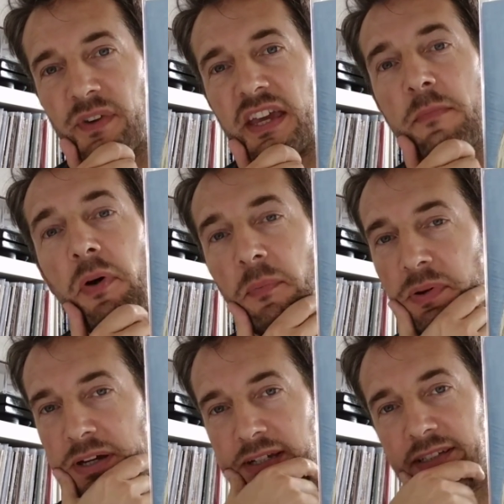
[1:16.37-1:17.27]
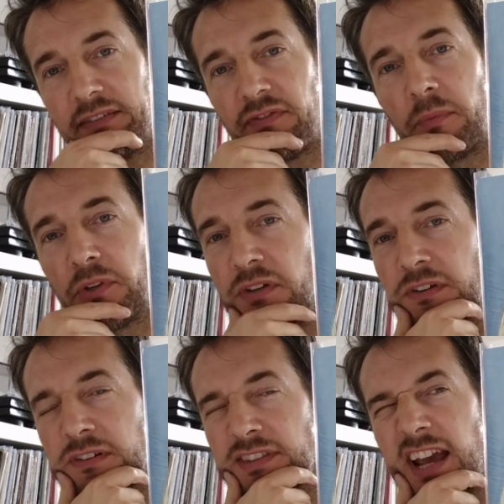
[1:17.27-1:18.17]
hip hop from
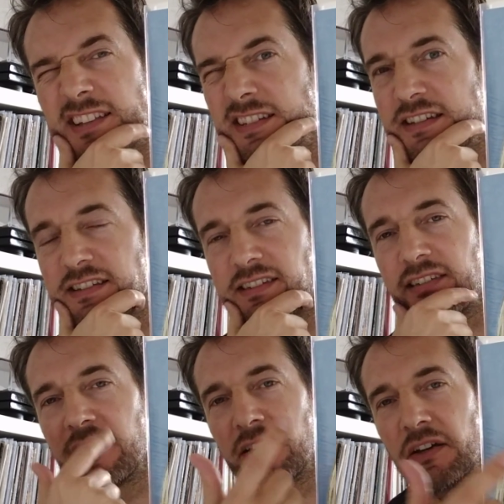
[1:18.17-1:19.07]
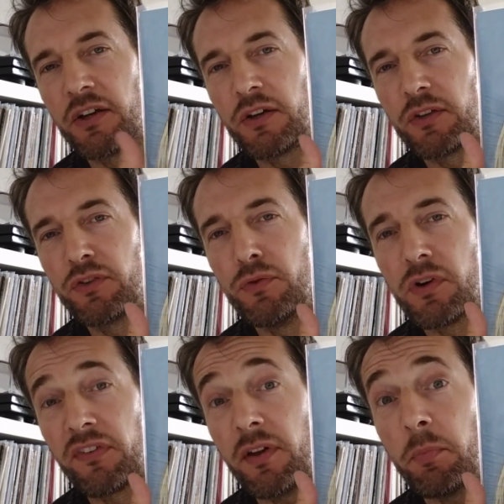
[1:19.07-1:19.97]
the 90s
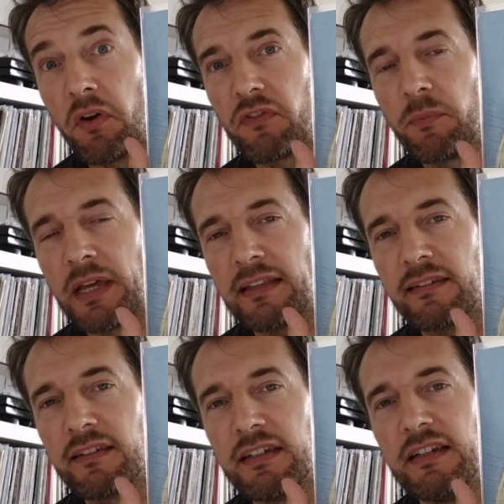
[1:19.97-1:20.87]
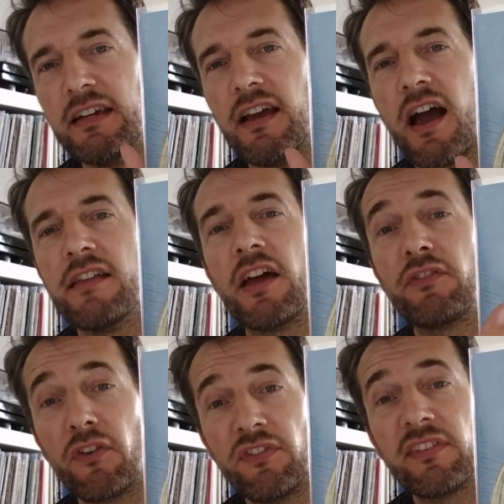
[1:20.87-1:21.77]
took a sample from that, and I
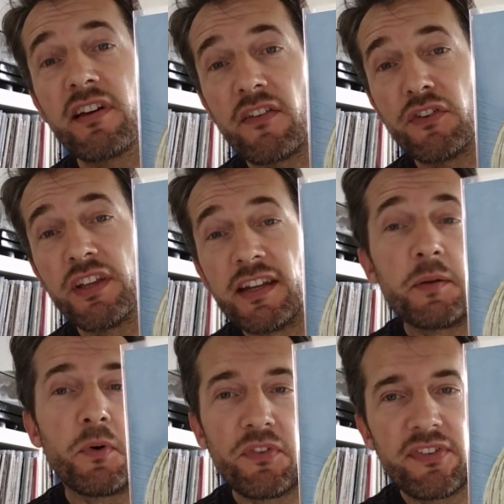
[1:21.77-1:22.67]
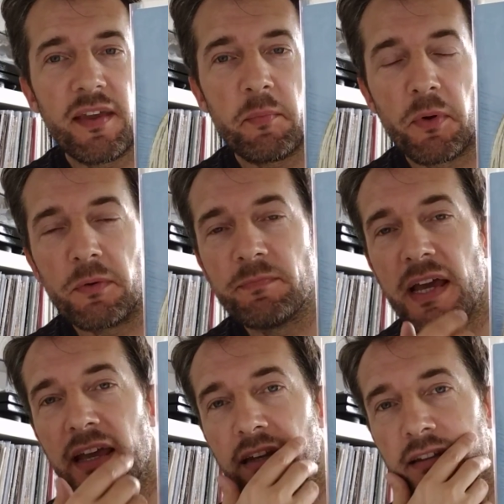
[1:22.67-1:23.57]
just discovered that it was a sample.
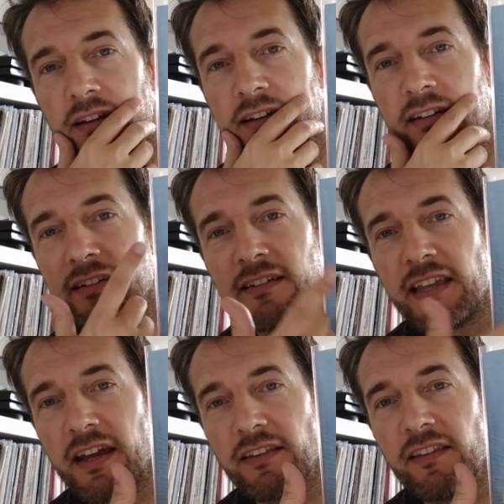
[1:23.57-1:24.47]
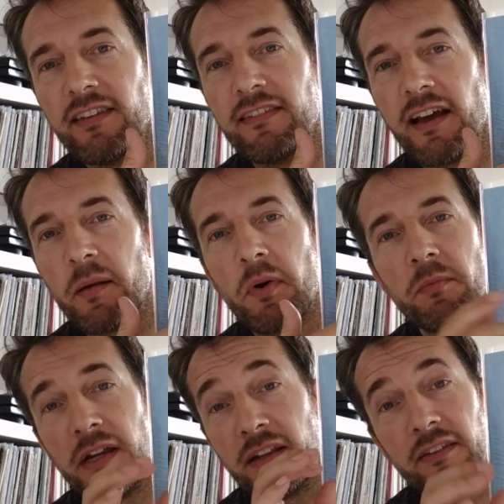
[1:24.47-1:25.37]
And yeah, this is the
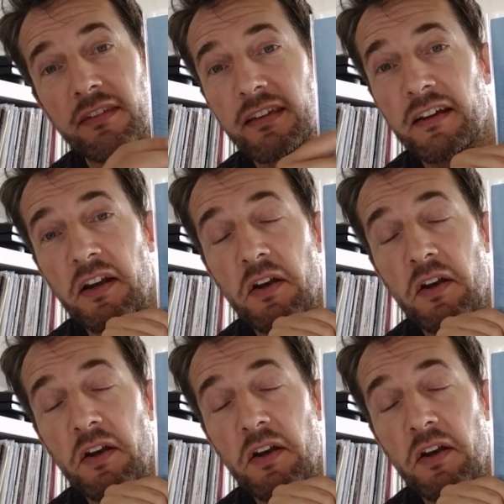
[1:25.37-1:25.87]
album, and it's